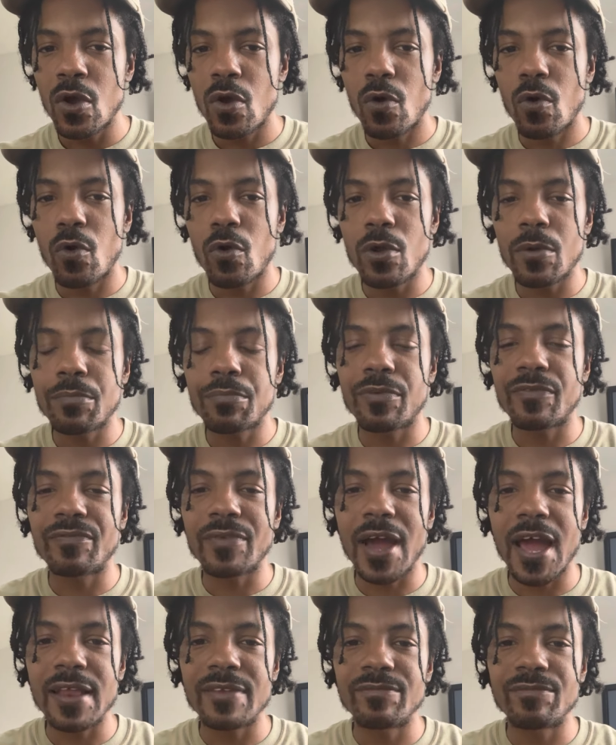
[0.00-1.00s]
or
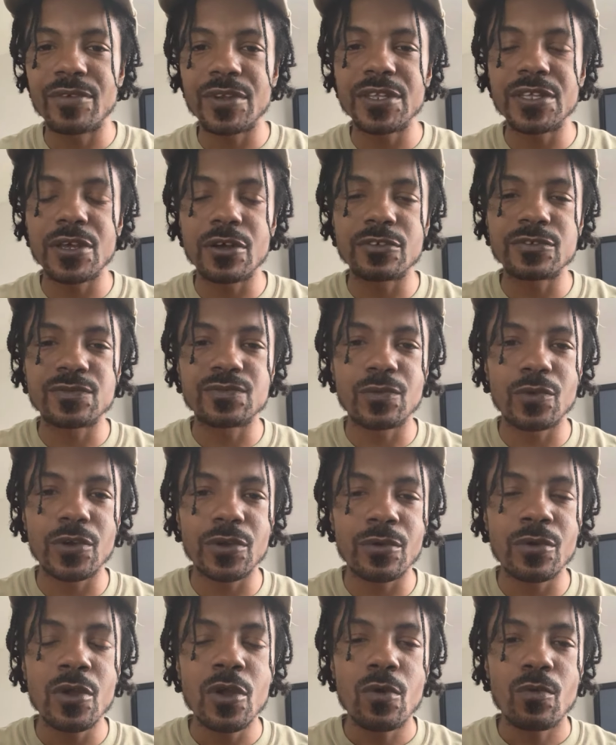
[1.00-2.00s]
providing videos
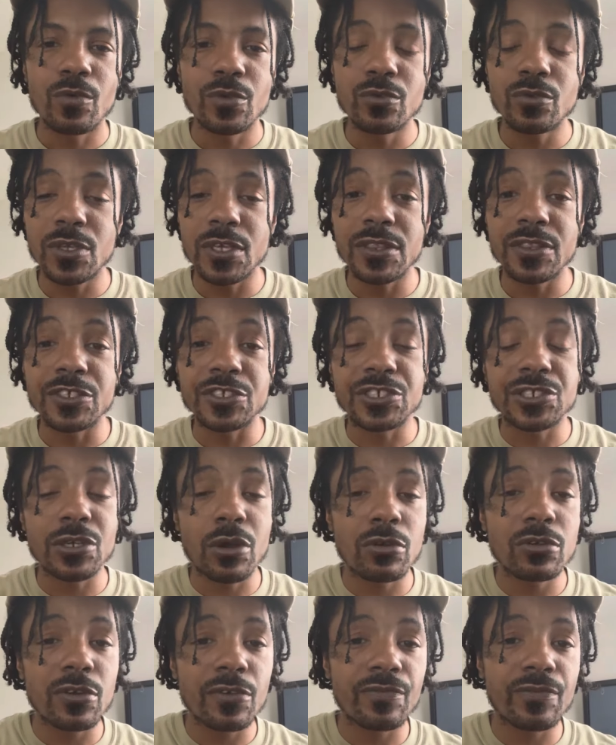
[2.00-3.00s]
for where you can either show
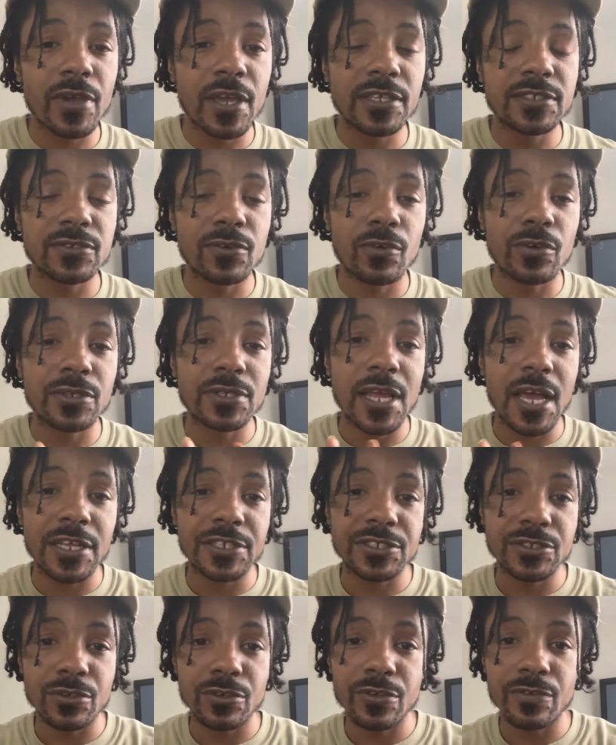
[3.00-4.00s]
your face or not
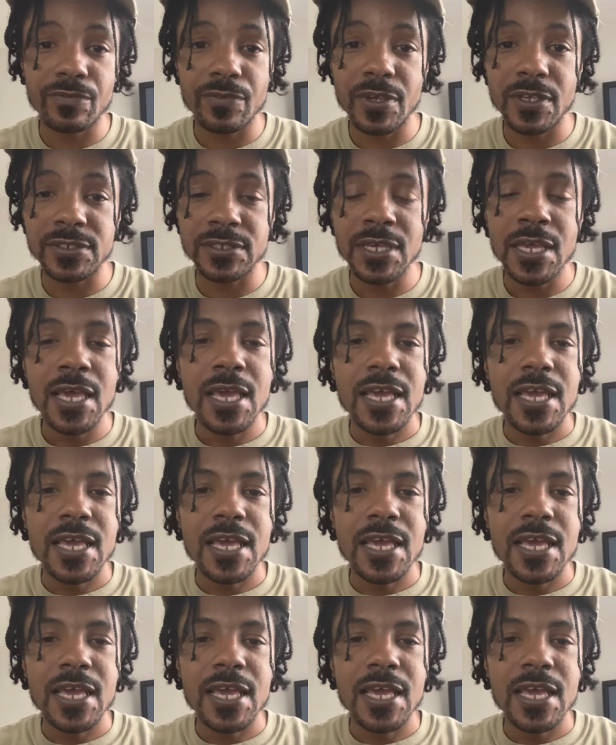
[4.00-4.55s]
show your face.